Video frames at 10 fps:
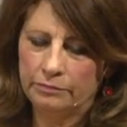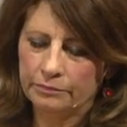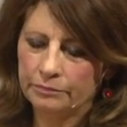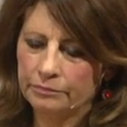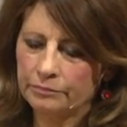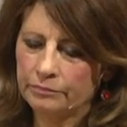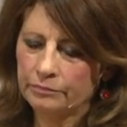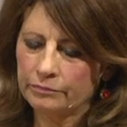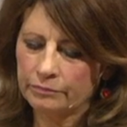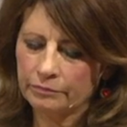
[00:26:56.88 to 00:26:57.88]

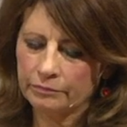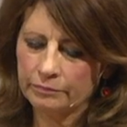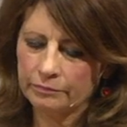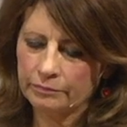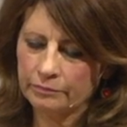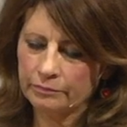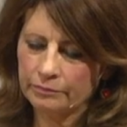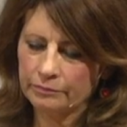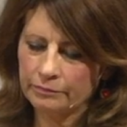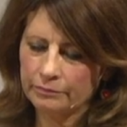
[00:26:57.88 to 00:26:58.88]

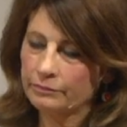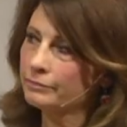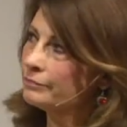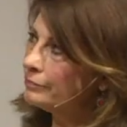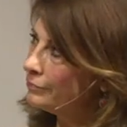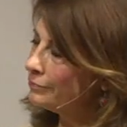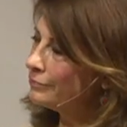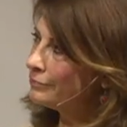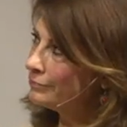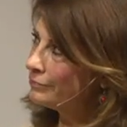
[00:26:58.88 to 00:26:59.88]

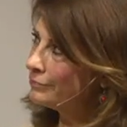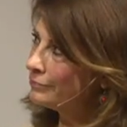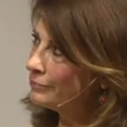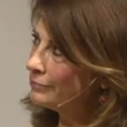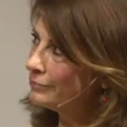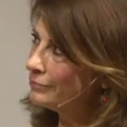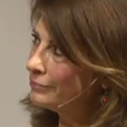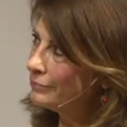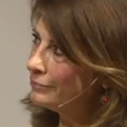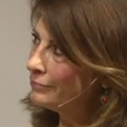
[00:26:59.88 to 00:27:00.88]

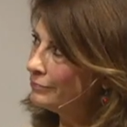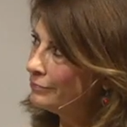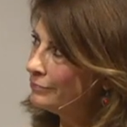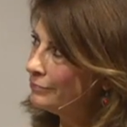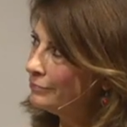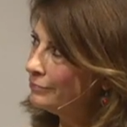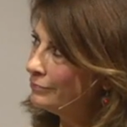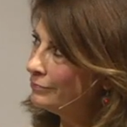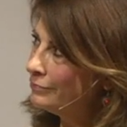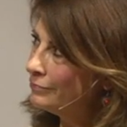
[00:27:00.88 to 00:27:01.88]

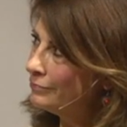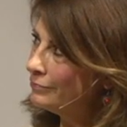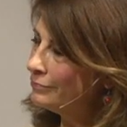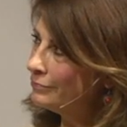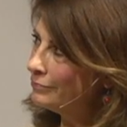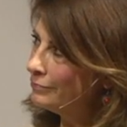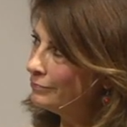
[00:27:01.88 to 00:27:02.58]
No words are spoken by the person on screen.